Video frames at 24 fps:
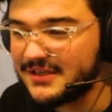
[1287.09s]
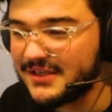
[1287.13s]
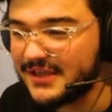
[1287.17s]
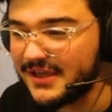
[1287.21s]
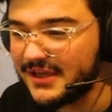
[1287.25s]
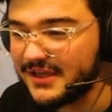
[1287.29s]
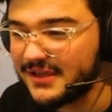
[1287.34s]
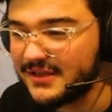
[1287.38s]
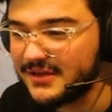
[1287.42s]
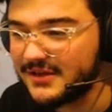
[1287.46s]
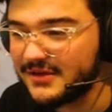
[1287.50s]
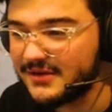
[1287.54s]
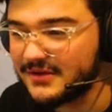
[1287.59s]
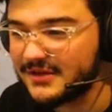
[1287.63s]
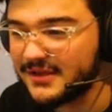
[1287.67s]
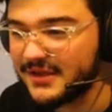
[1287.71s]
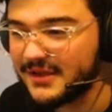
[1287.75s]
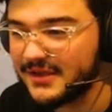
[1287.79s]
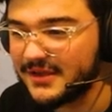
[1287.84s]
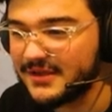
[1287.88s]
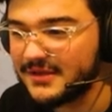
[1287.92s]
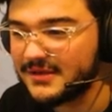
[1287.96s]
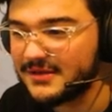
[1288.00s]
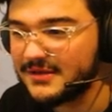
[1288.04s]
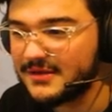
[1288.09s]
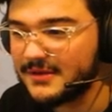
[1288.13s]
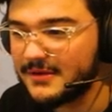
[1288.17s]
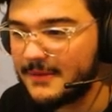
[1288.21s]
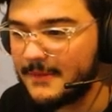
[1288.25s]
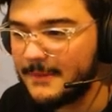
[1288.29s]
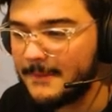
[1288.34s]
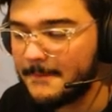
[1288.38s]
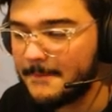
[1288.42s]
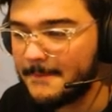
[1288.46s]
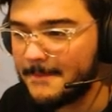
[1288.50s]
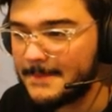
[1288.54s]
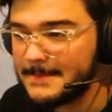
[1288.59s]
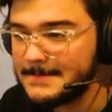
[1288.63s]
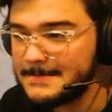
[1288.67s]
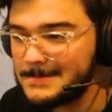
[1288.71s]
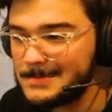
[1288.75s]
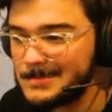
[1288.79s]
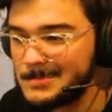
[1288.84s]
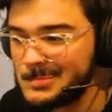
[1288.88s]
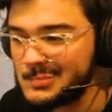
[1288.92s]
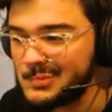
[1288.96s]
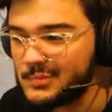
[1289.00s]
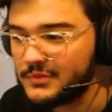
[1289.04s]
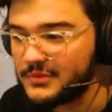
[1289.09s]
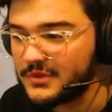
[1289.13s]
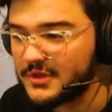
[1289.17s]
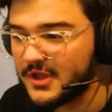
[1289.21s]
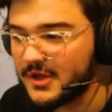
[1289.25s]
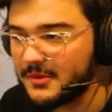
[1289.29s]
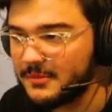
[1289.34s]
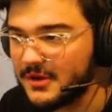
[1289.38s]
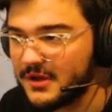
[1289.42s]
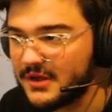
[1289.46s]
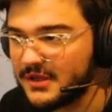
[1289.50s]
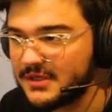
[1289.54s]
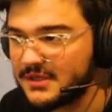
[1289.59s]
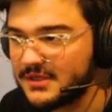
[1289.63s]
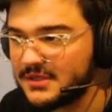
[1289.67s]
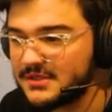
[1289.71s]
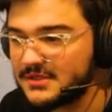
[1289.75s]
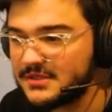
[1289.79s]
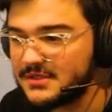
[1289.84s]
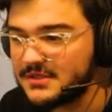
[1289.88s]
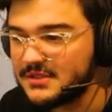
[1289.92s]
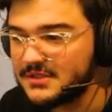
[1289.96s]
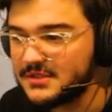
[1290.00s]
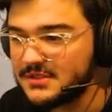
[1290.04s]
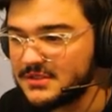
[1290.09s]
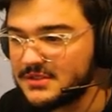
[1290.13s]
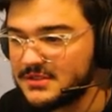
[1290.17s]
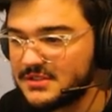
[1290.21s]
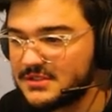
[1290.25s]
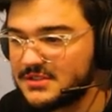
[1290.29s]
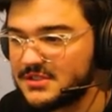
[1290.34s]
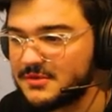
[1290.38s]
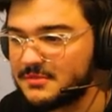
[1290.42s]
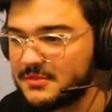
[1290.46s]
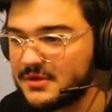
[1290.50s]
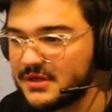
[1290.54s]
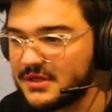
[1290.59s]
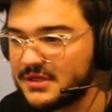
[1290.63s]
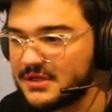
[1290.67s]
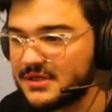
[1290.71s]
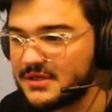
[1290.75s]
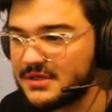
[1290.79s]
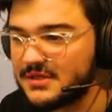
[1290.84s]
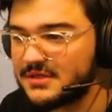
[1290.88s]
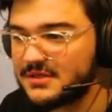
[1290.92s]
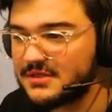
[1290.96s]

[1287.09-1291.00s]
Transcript: Okay, okay. Come on. Come on.